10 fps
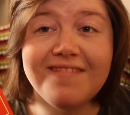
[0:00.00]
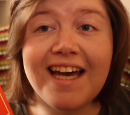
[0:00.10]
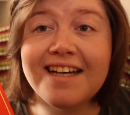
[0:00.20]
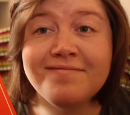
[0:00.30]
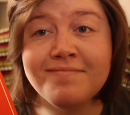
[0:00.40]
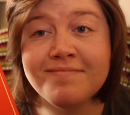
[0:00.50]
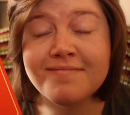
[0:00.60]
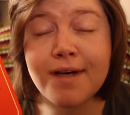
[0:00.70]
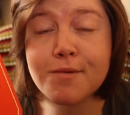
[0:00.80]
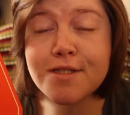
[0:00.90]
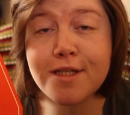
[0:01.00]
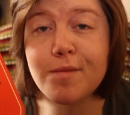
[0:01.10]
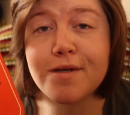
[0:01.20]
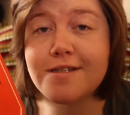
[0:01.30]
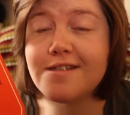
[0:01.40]
Yeah, I was
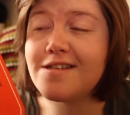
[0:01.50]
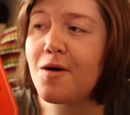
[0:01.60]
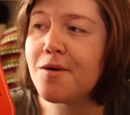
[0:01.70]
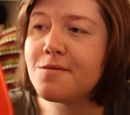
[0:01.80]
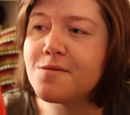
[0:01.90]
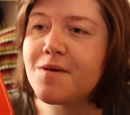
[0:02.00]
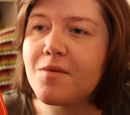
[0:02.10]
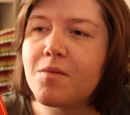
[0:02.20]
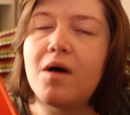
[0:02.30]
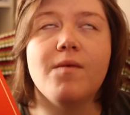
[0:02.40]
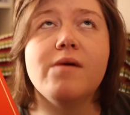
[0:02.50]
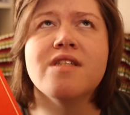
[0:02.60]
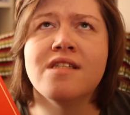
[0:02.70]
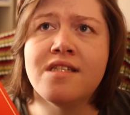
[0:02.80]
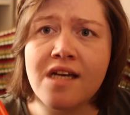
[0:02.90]
dubious to start with, I was
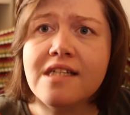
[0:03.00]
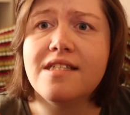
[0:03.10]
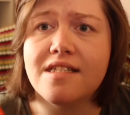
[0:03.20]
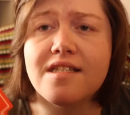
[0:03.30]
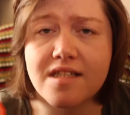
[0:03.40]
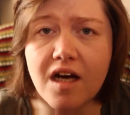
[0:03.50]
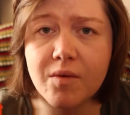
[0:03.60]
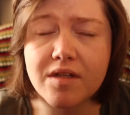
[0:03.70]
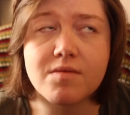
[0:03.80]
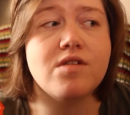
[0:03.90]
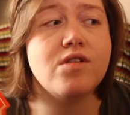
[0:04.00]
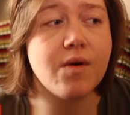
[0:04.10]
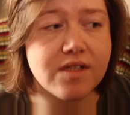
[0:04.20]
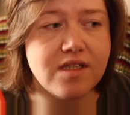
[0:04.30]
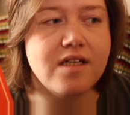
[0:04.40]
excited to start with, I was
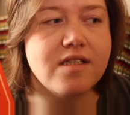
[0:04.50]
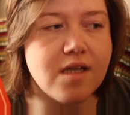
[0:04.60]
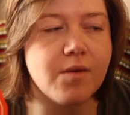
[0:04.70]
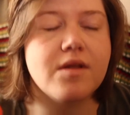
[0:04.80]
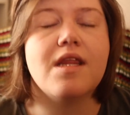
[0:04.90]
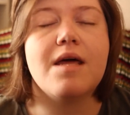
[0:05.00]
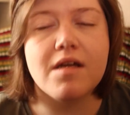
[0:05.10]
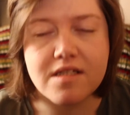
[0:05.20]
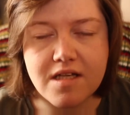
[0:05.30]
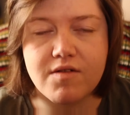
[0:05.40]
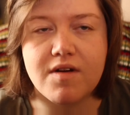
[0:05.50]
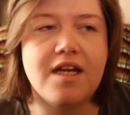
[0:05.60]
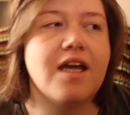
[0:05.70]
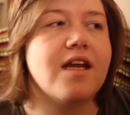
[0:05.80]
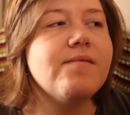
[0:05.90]
so excited to start with. Then I started
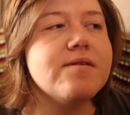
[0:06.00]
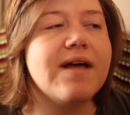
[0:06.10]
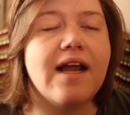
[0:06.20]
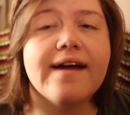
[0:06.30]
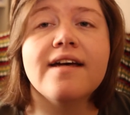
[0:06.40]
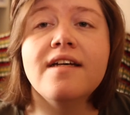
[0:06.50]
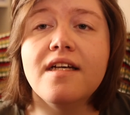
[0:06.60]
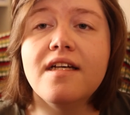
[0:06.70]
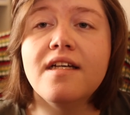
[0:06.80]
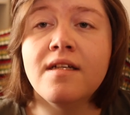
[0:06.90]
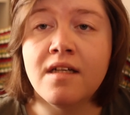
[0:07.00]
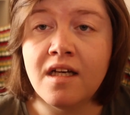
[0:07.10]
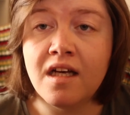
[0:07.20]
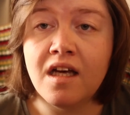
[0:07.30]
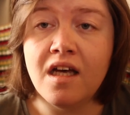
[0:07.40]
reading it and I was a bit like,
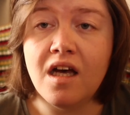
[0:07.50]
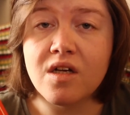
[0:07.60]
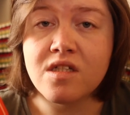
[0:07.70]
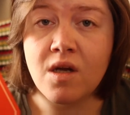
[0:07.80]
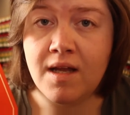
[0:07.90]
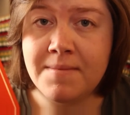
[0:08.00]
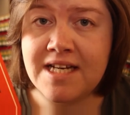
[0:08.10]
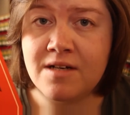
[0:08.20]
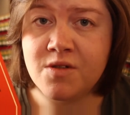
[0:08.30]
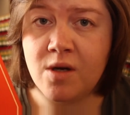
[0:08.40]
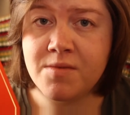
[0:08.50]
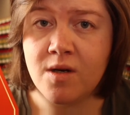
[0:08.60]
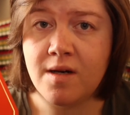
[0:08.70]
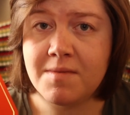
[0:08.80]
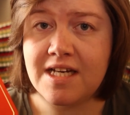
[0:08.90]
don't let me down, Tom,
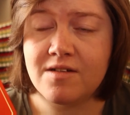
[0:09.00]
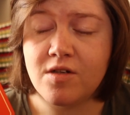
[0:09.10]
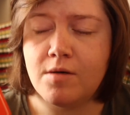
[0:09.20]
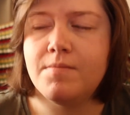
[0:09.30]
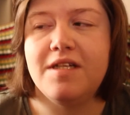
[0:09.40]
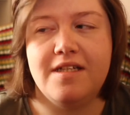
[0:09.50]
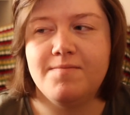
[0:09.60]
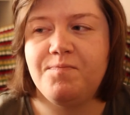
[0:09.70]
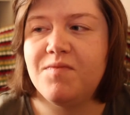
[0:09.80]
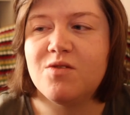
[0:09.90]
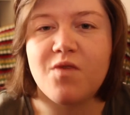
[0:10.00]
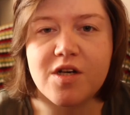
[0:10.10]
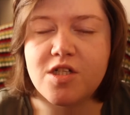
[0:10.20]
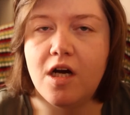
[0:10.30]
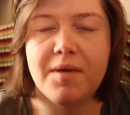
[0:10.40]
don't let me down, Tom. But he didn't. It's
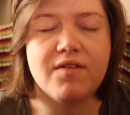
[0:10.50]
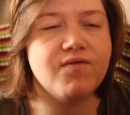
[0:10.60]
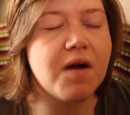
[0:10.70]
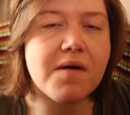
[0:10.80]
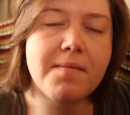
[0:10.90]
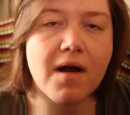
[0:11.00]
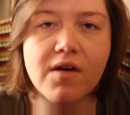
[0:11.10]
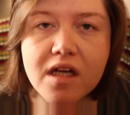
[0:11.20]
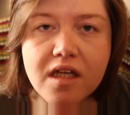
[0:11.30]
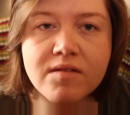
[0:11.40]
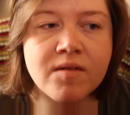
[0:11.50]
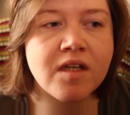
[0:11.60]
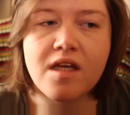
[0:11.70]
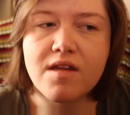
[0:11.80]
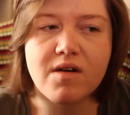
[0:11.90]
very charming, very American.
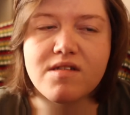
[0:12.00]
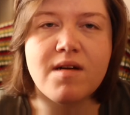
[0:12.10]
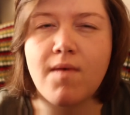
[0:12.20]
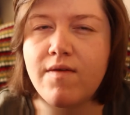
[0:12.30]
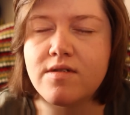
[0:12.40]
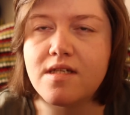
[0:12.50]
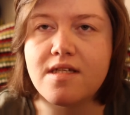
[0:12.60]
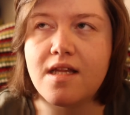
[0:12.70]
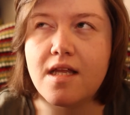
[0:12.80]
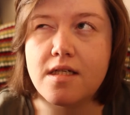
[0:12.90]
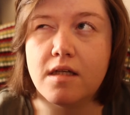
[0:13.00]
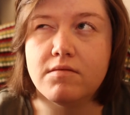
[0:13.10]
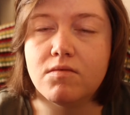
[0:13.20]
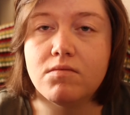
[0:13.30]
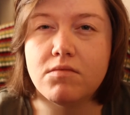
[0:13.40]
There are some references in there that
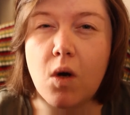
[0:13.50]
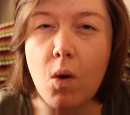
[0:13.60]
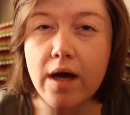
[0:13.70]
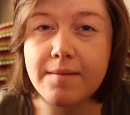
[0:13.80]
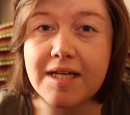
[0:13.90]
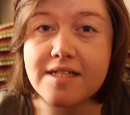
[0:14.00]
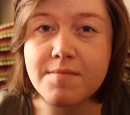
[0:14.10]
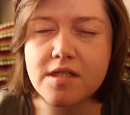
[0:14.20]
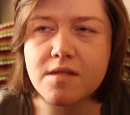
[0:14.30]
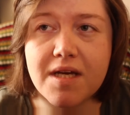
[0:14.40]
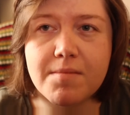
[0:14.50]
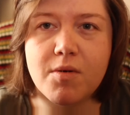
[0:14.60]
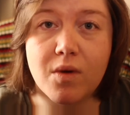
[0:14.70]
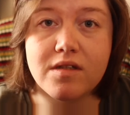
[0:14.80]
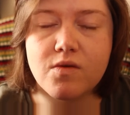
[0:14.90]
don't quite mean as much to me,
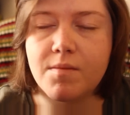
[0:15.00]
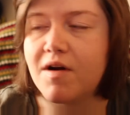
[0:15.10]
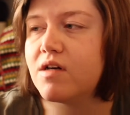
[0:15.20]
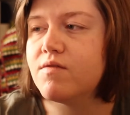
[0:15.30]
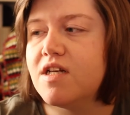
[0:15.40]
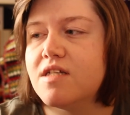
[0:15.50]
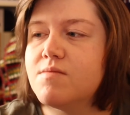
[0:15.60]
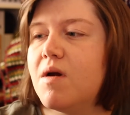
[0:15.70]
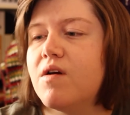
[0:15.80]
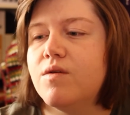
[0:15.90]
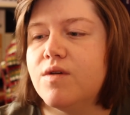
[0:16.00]
but will to American readers and American